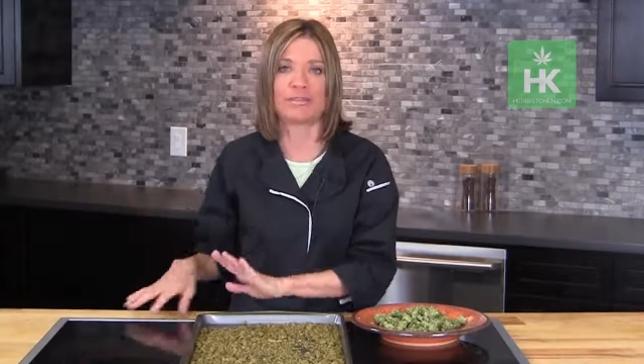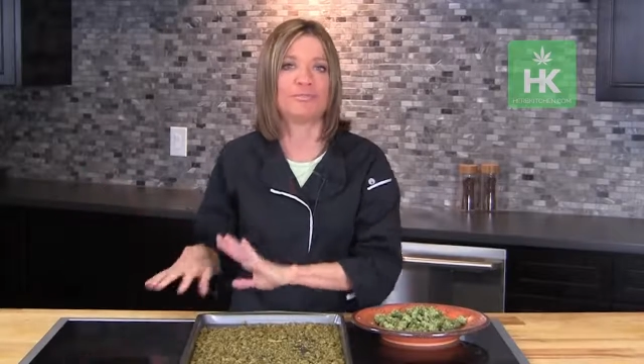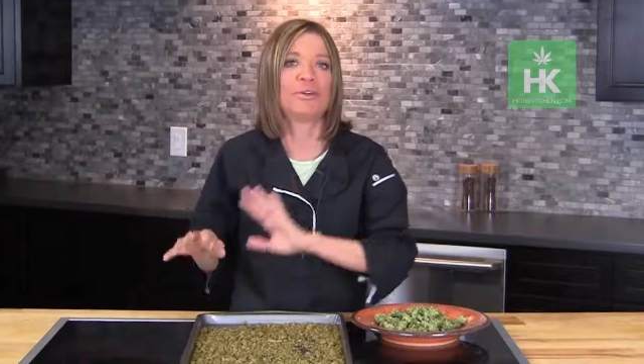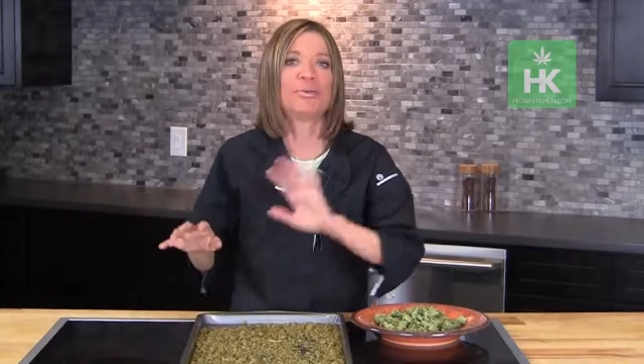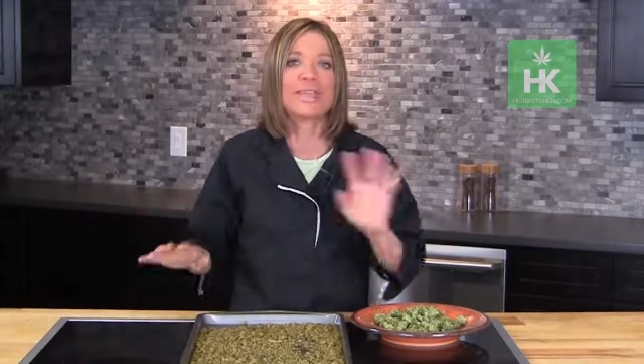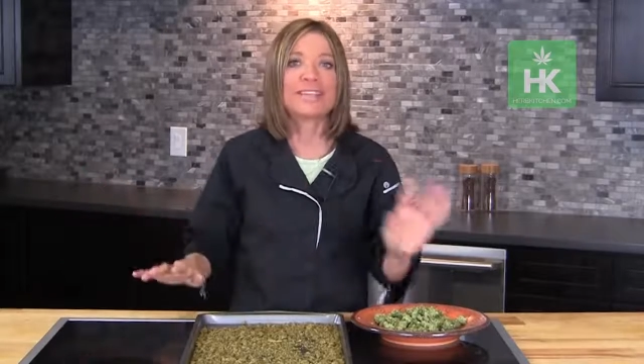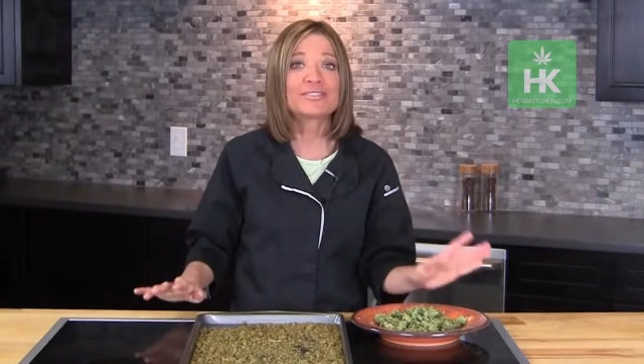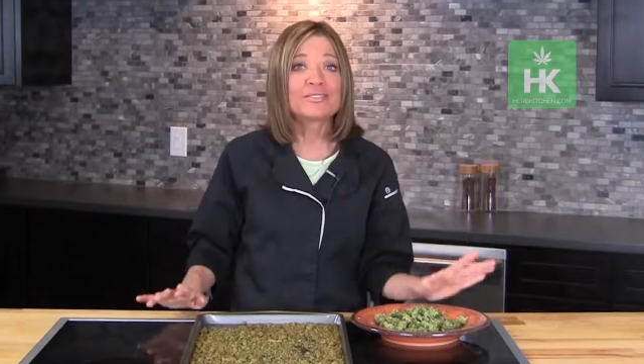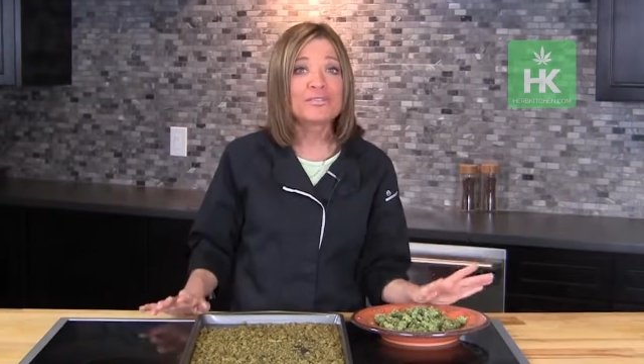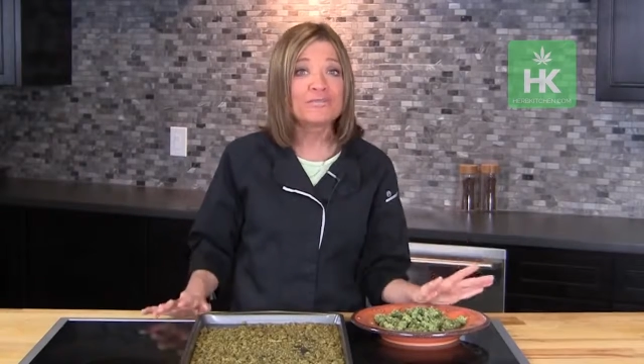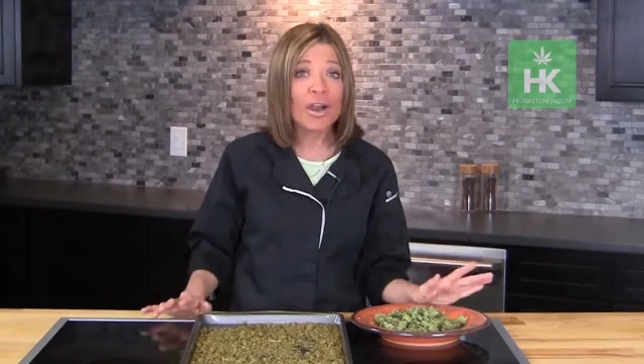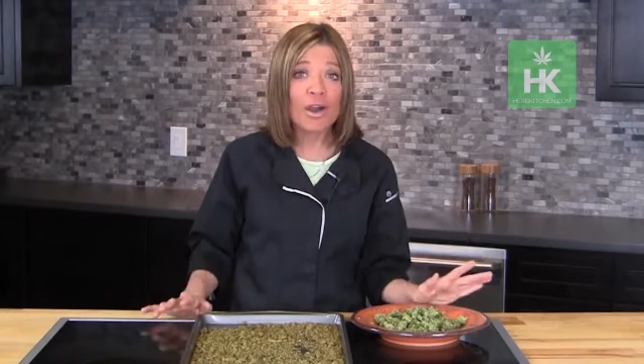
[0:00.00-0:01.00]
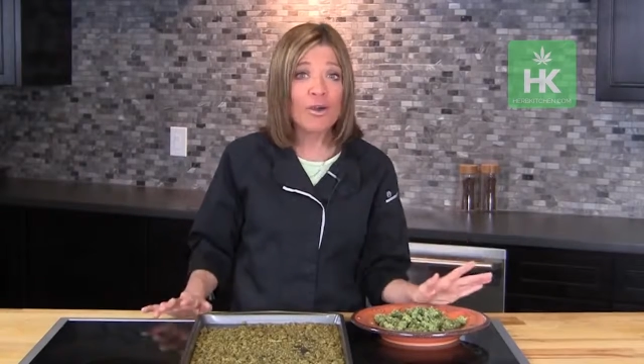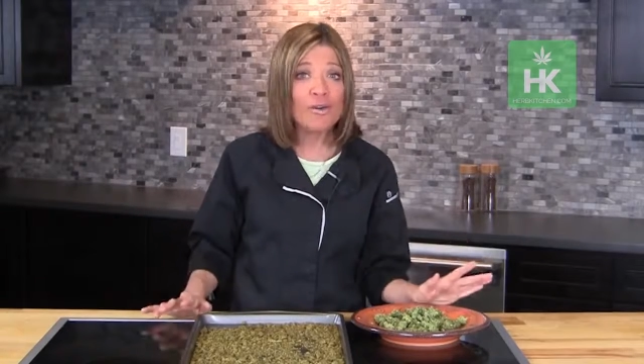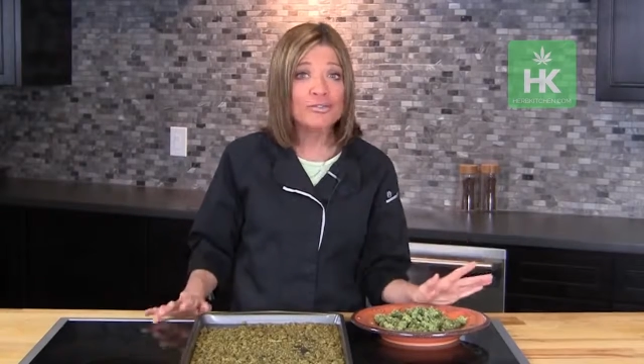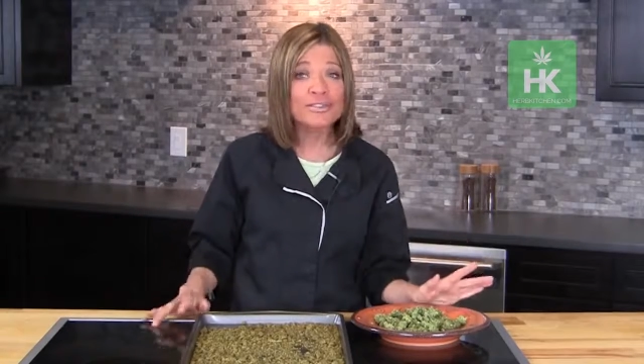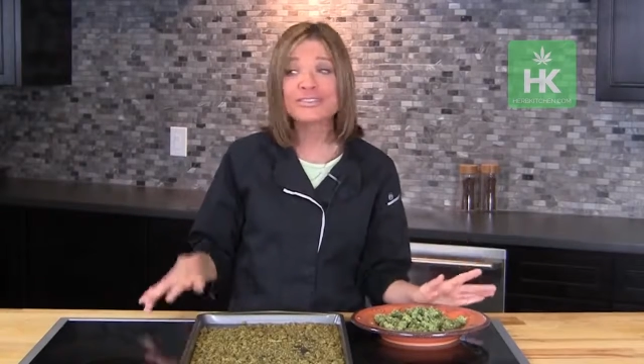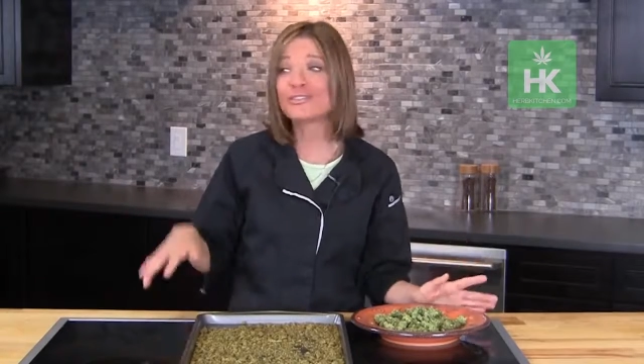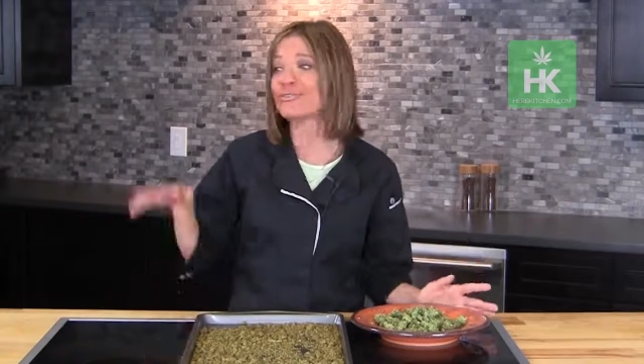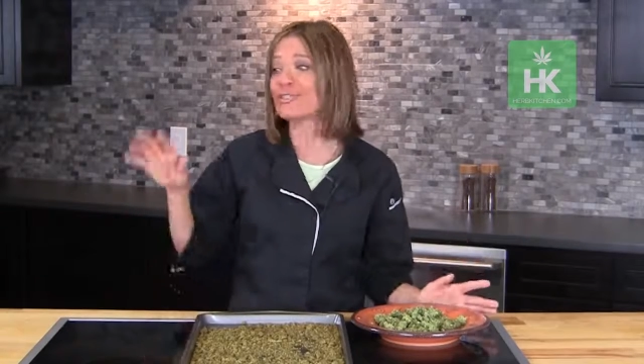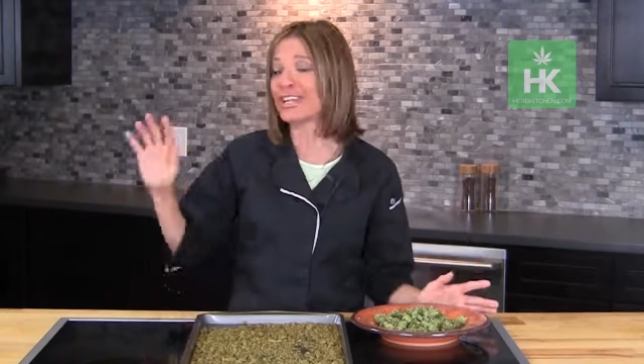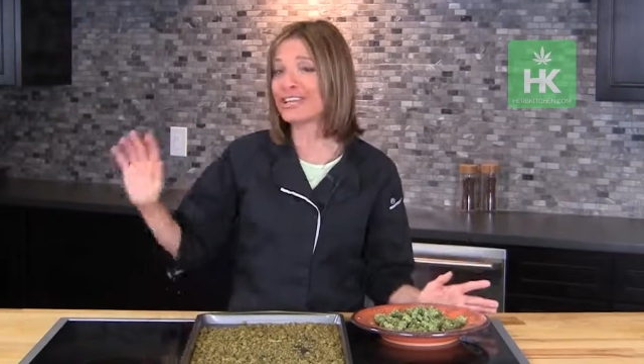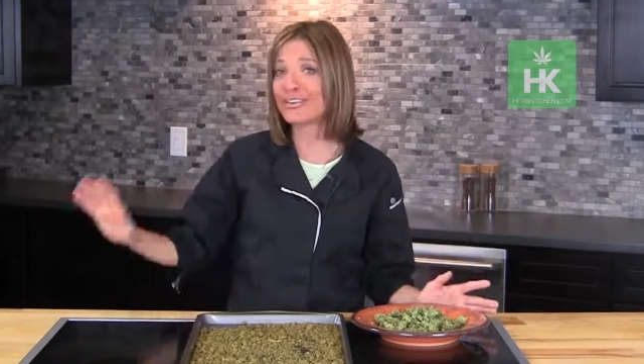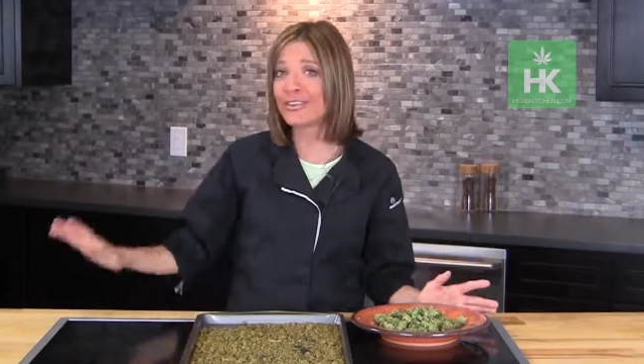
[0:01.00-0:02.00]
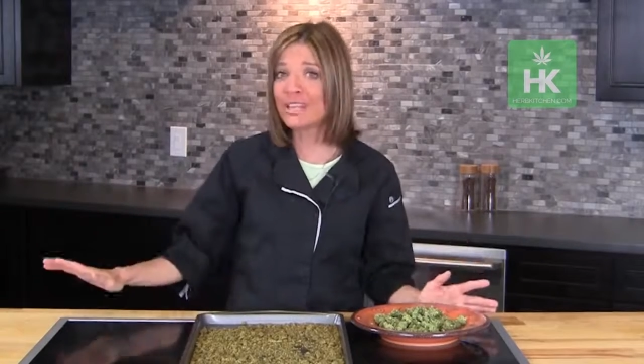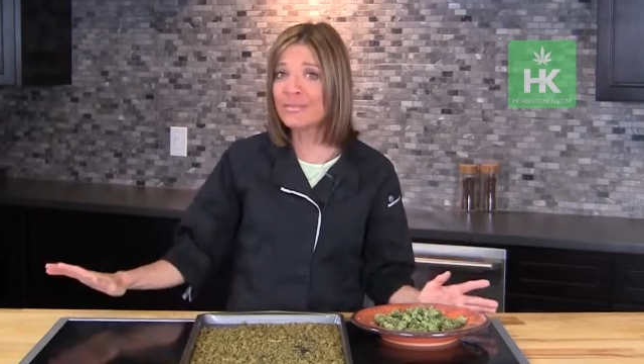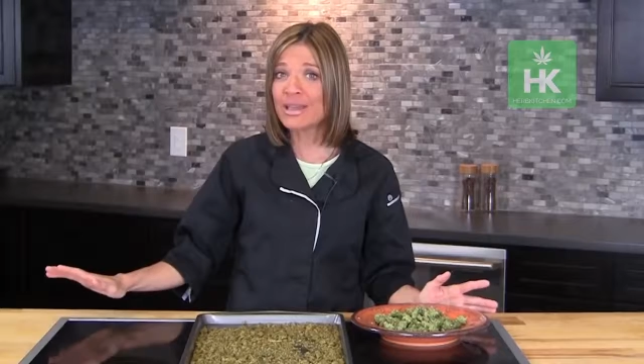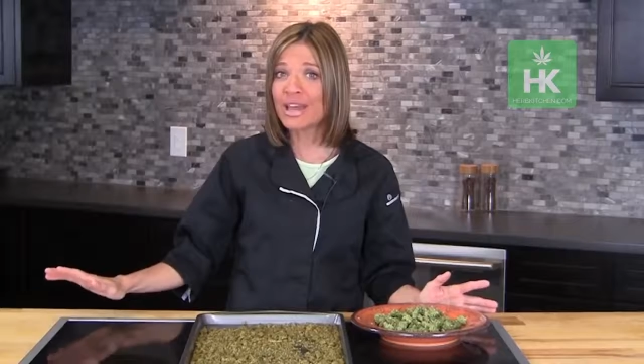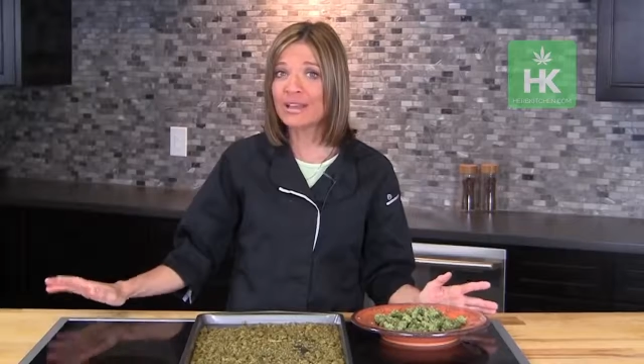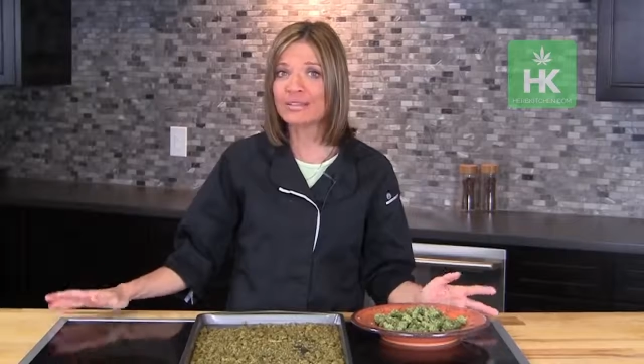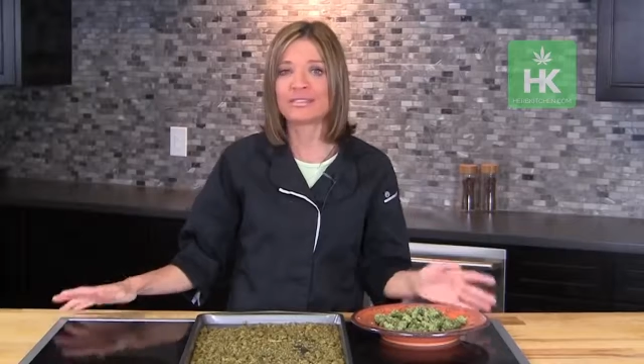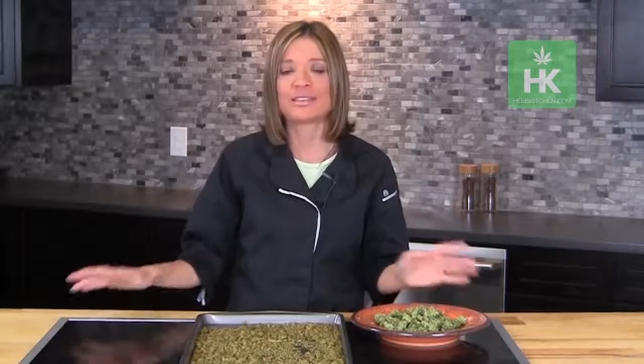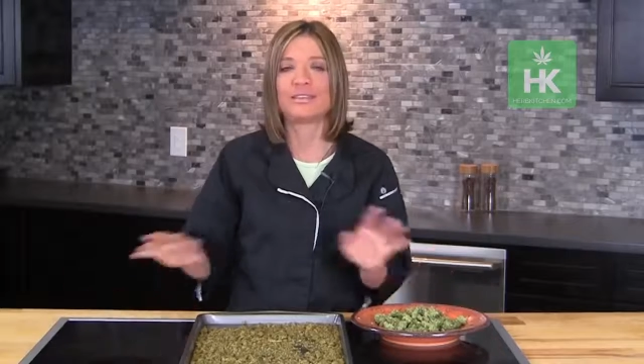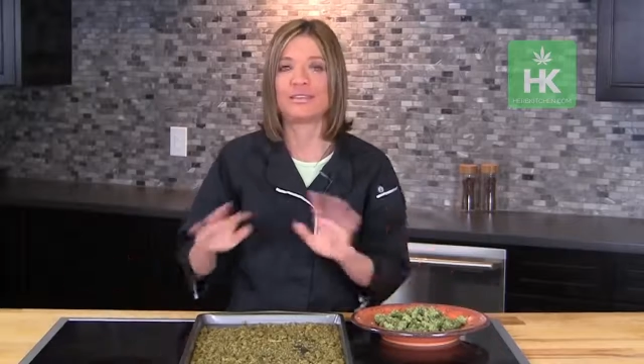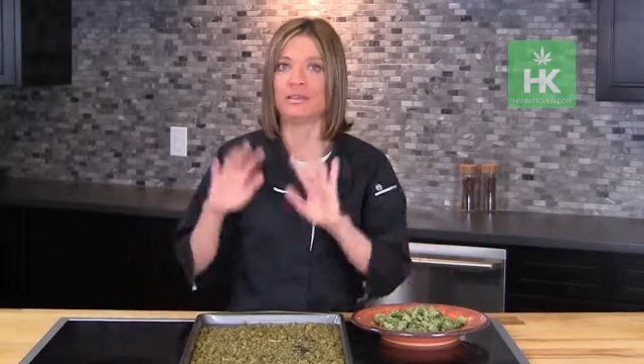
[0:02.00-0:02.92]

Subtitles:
Don't go answer the phone. Don't check your emails.